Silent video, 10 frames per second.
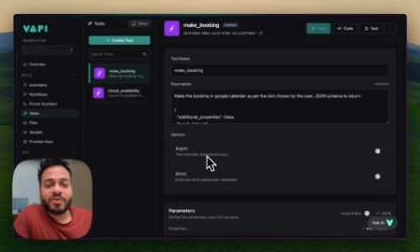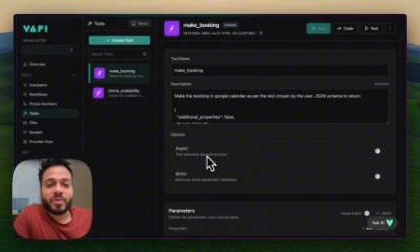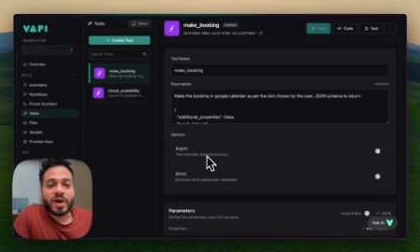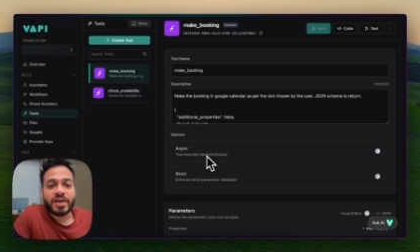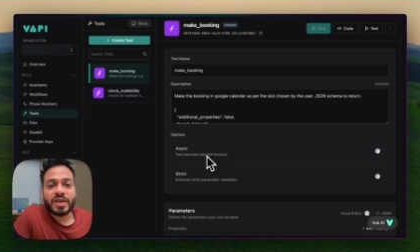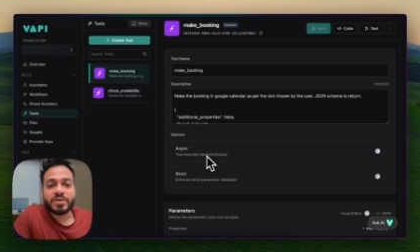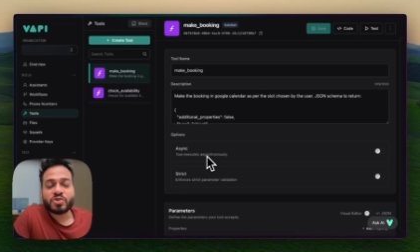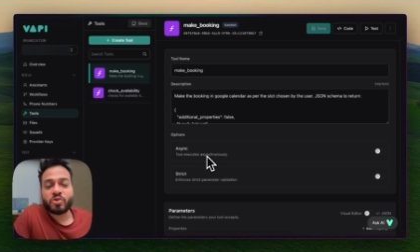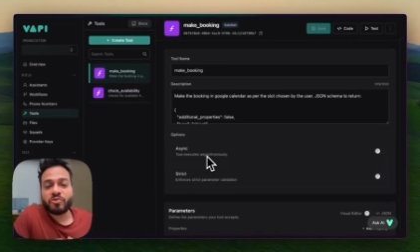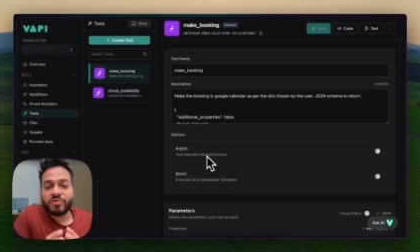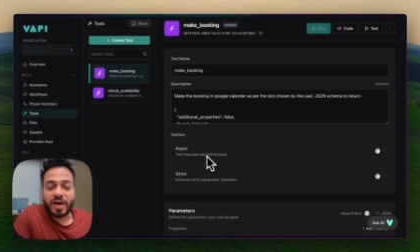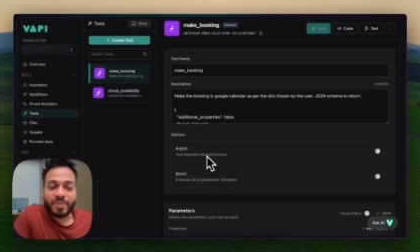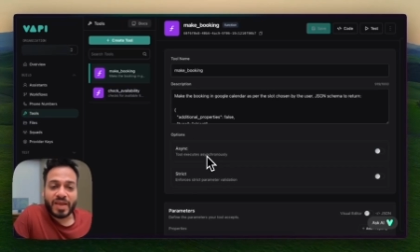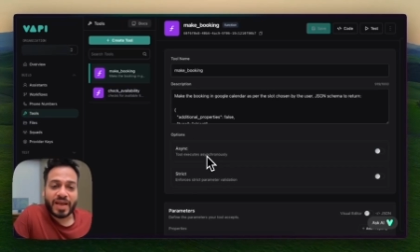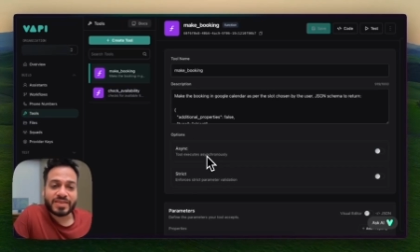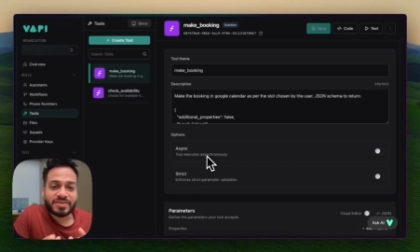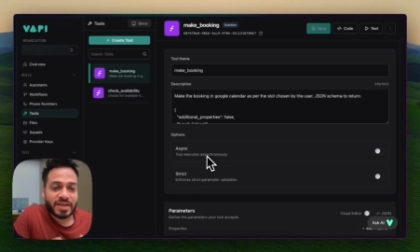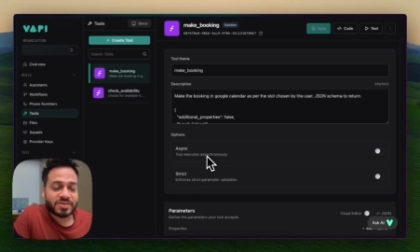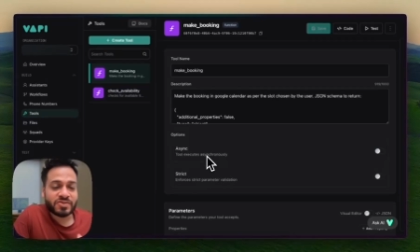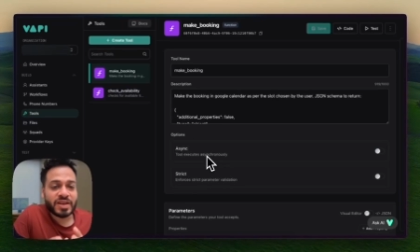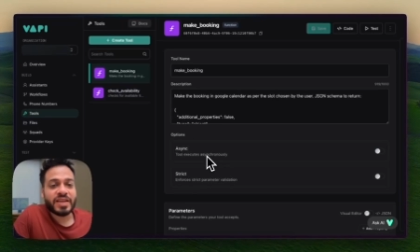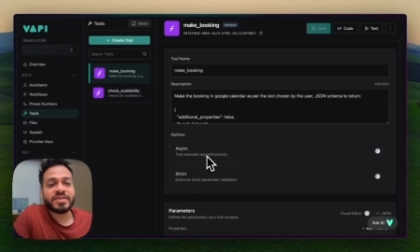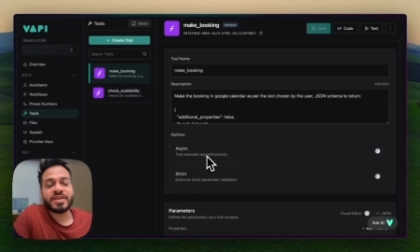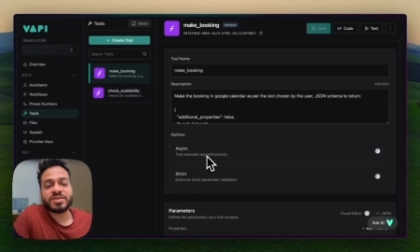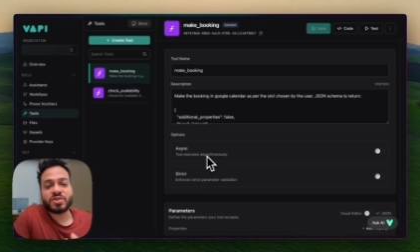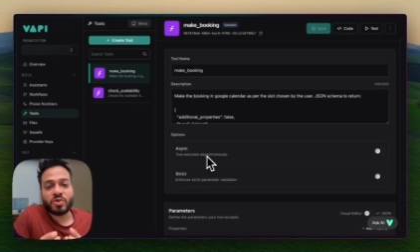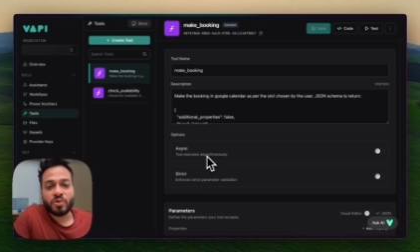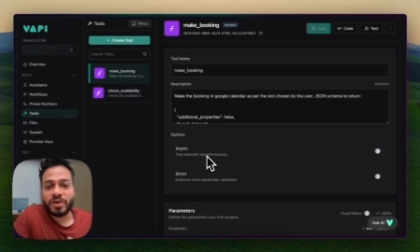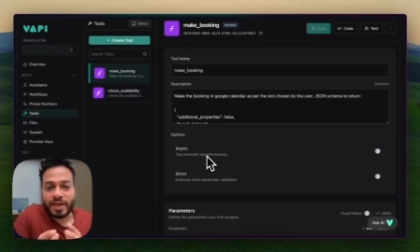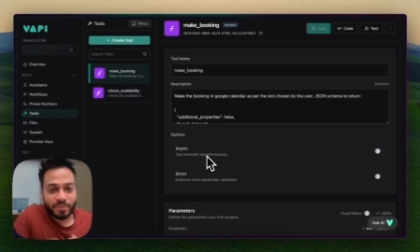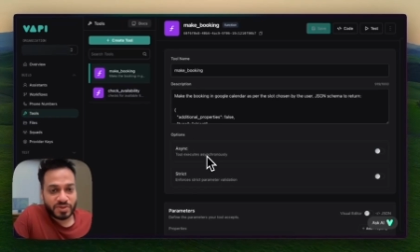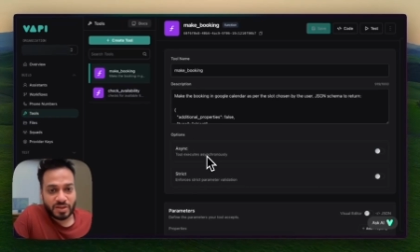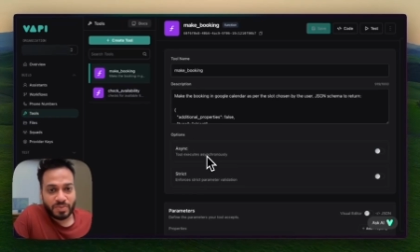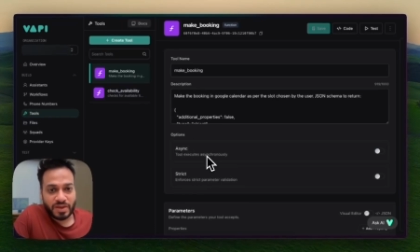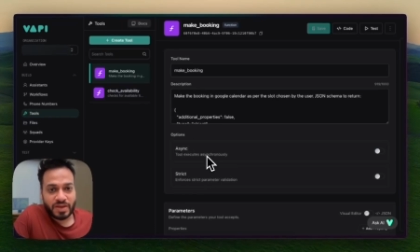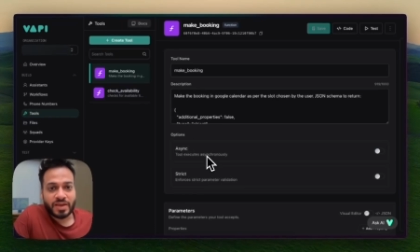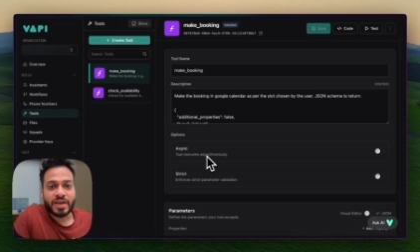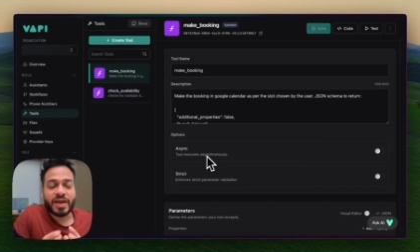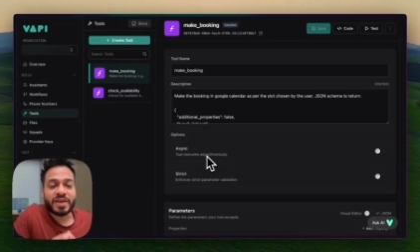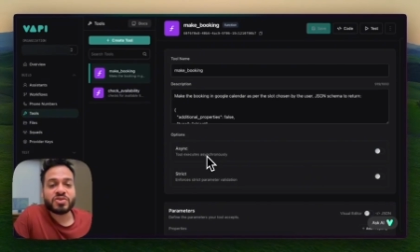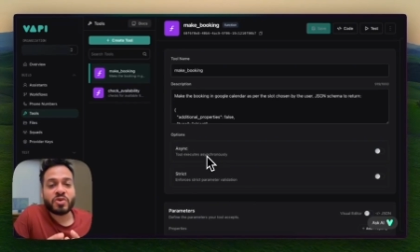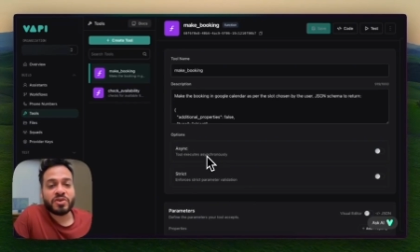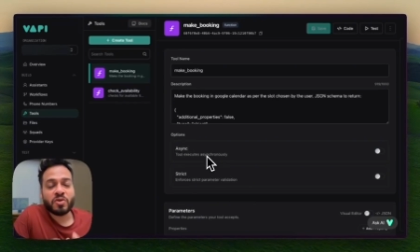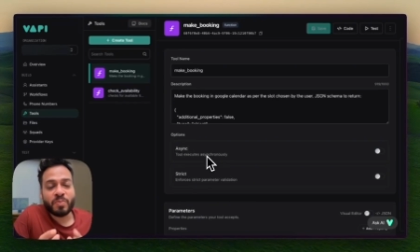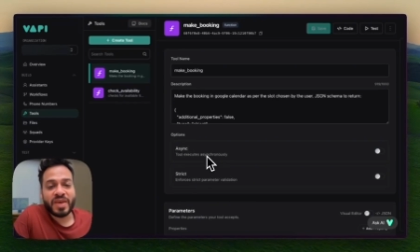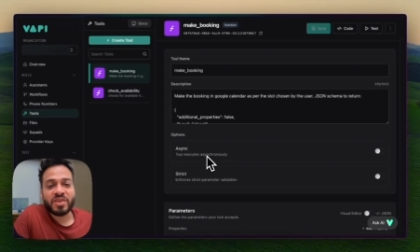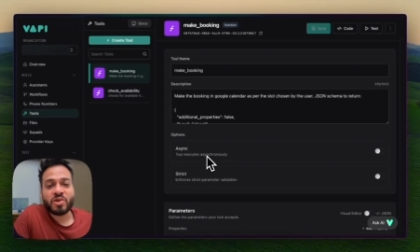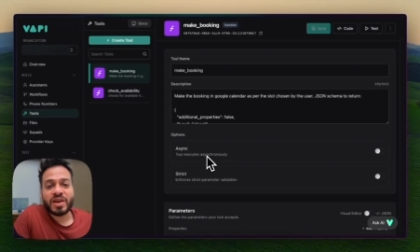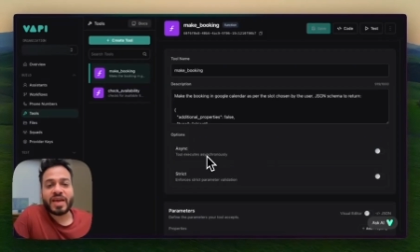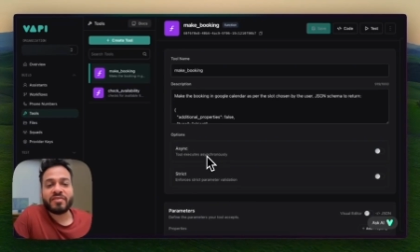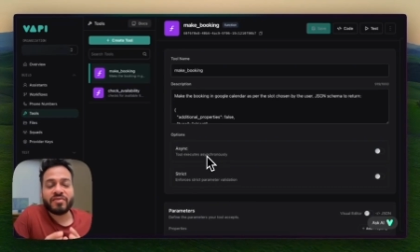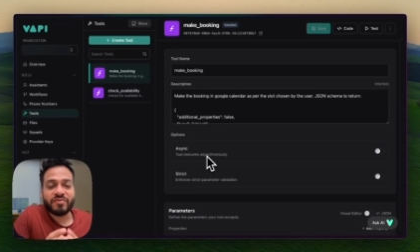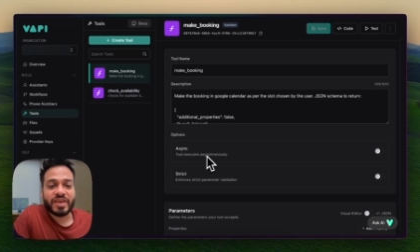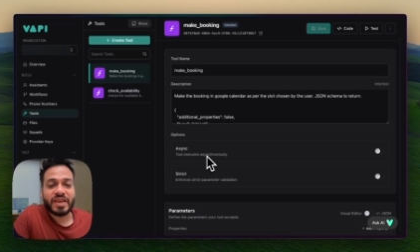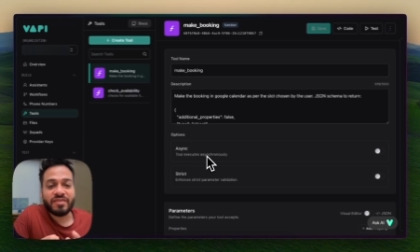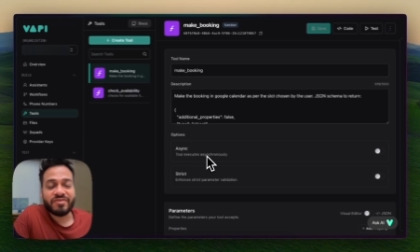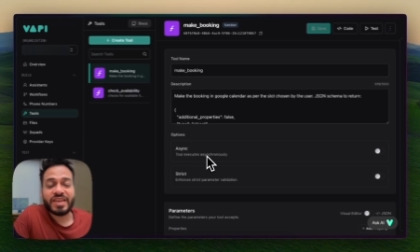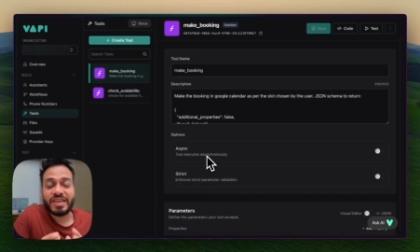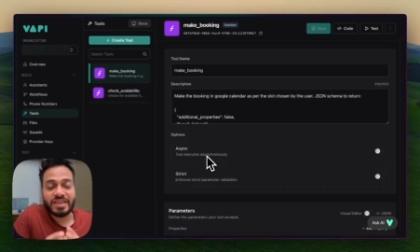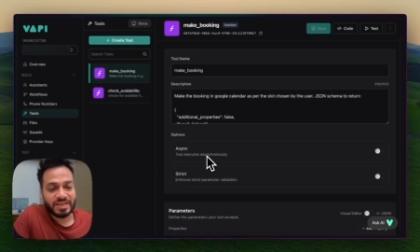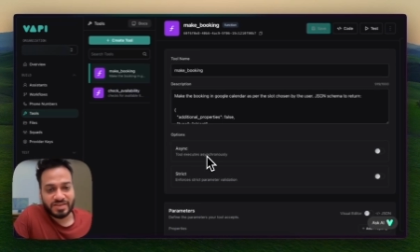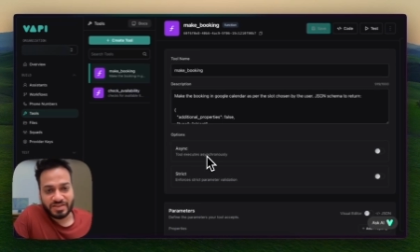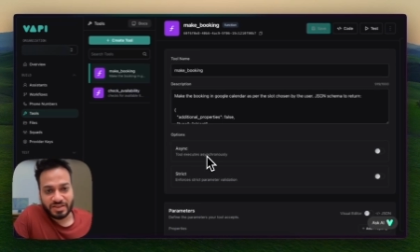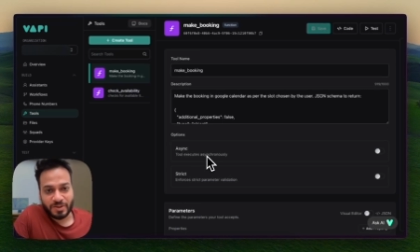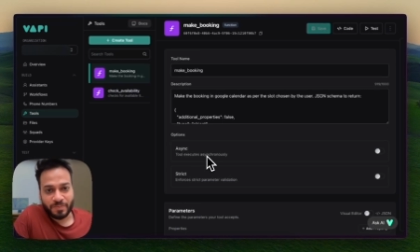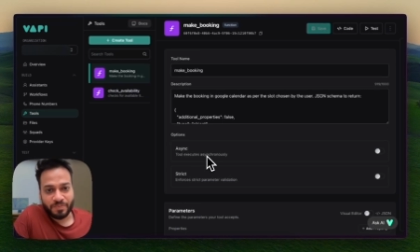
Hi everyone, so Vapi has just released its own MCP and it's going to make your life very very easy.